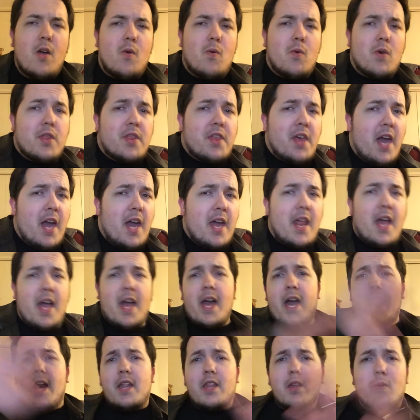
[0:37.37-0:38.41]
with that
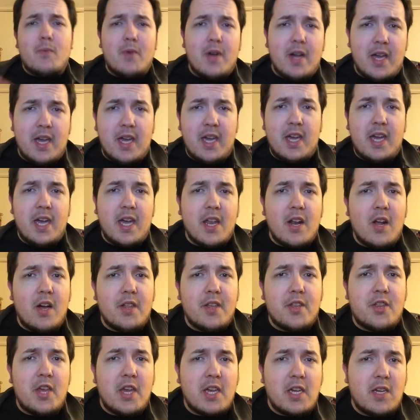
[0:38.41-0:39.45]
out of the way, and all
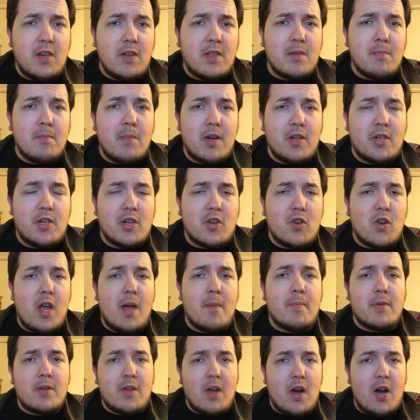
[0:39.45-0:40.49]
the thank yous and mushy
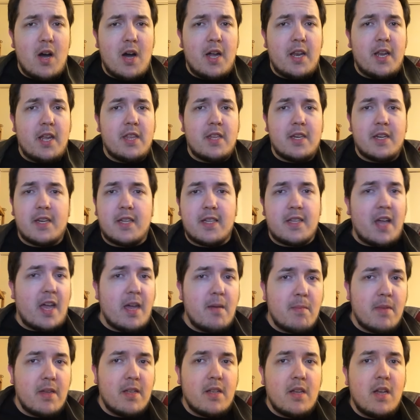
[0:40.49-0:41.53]
crap gone, and the
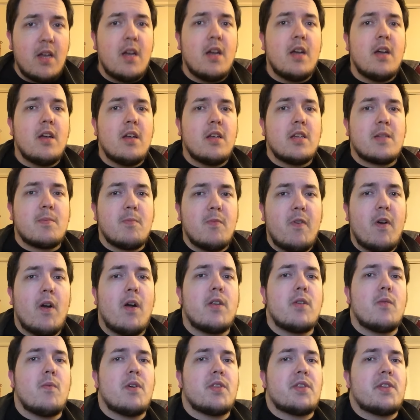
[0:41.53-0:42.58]
excitement, let's move
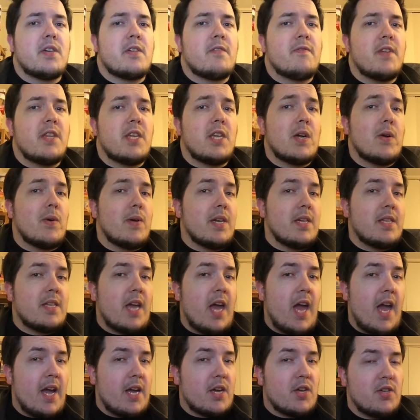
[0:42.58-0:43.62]
on to what this video is
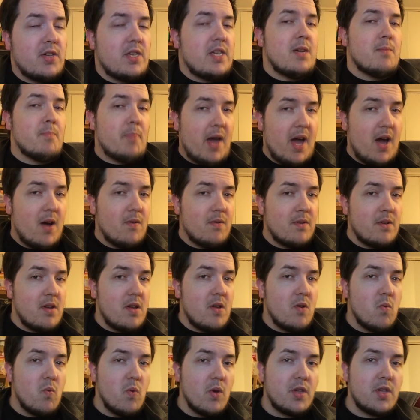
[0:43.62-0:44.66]
actually about,
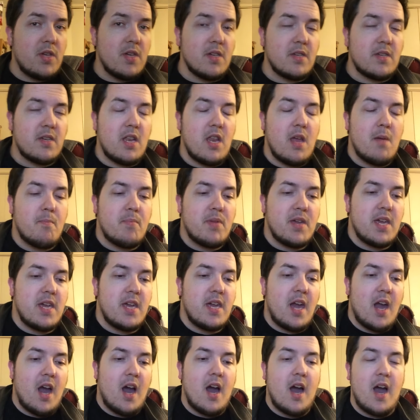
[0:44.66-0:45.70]
which is going to
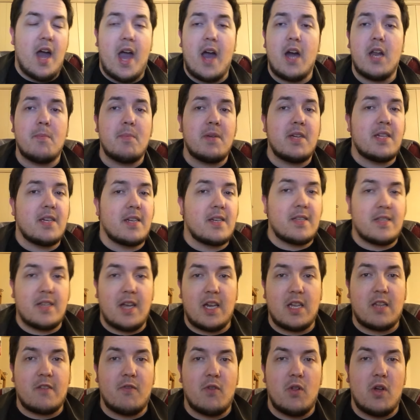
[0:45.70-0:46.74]
be how to be
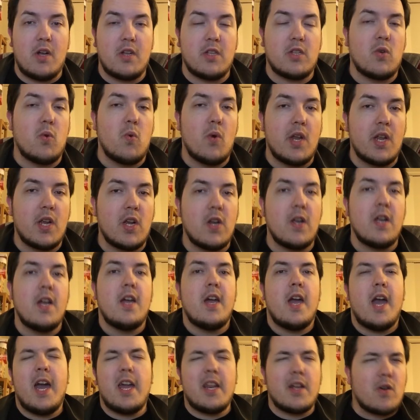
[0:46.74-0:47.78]
successful on Twitter,
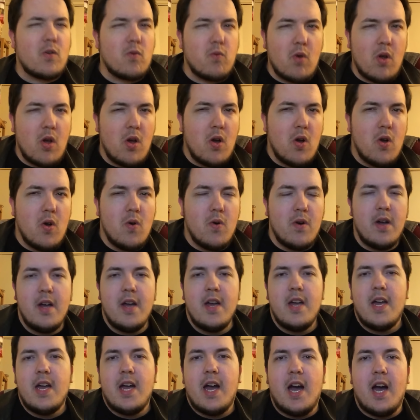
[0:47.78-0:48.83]
how to grow,
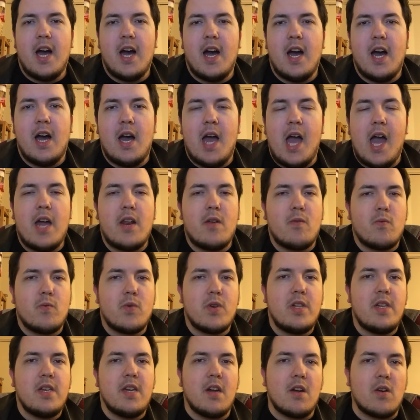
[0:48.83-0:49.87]
how to
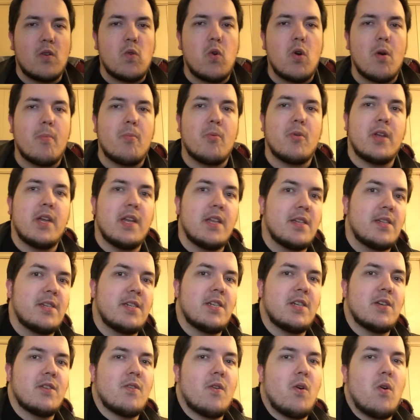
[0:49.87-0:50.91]
really incorporate it
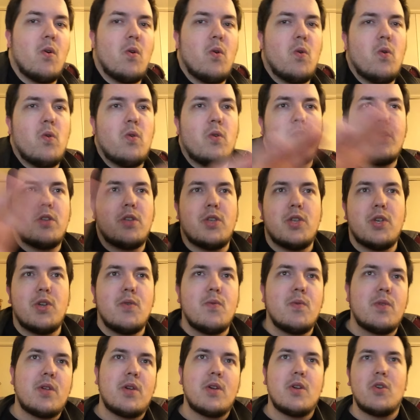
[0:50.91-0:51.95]
into your whole
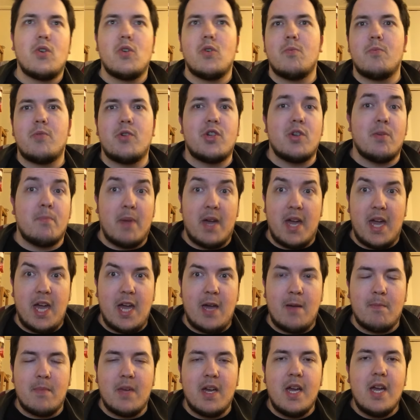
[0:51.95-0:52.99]
YouTube
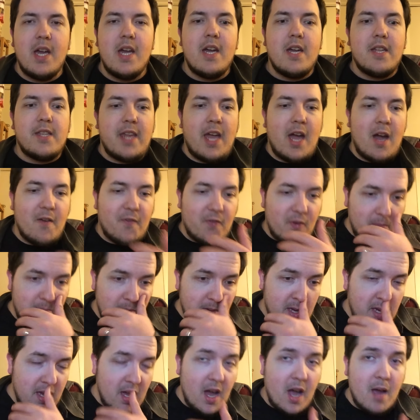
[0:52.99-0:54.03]
shabam. Now, for
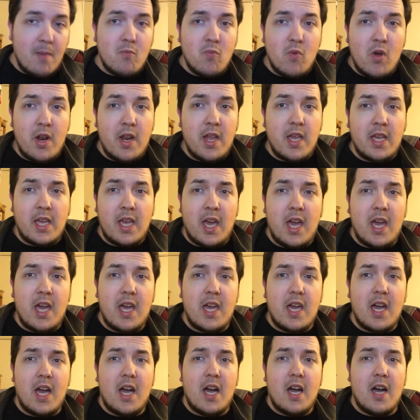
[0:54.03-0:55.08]
me, I'm running
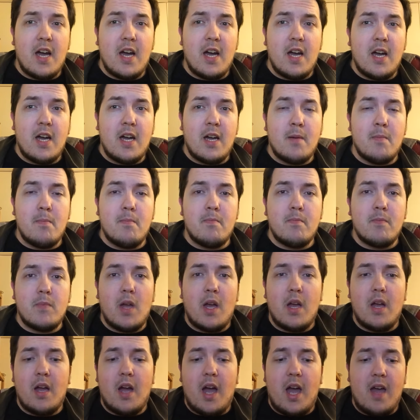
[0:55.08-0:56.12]
I
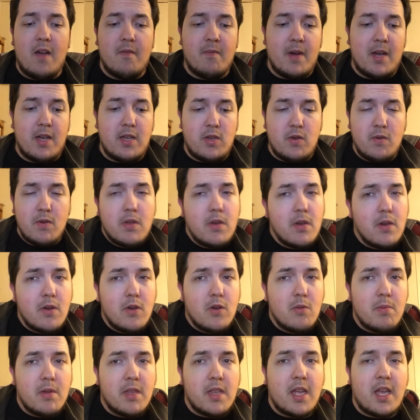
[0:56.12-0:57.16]
have my
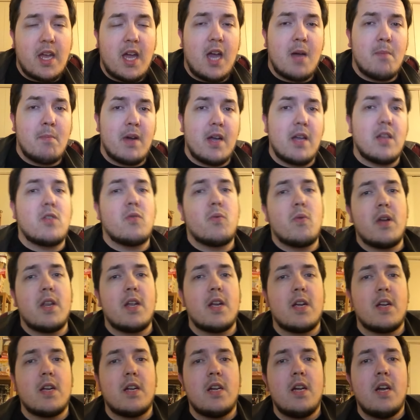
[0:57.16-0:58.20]
YouTube, and then I have my
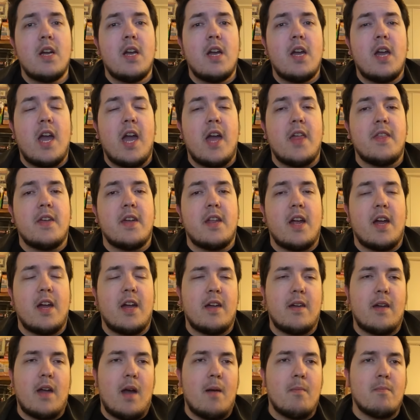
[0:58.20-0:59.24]
Twitter, and then
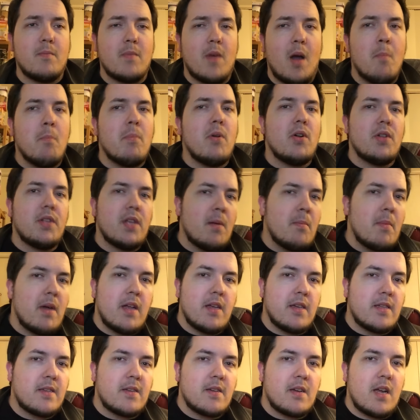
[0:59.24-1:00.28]
I'm building up my
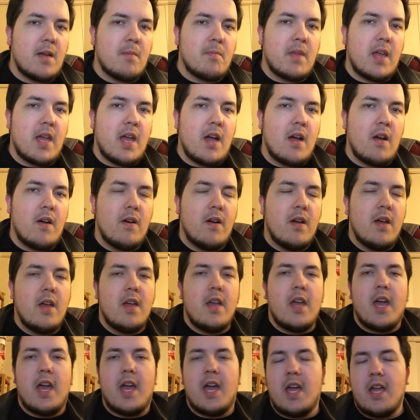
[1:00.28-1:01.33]
Instagram now.
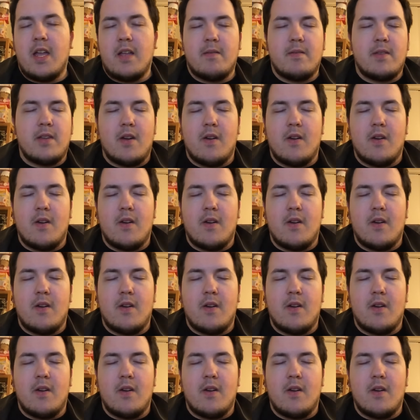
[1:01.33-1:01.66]
And,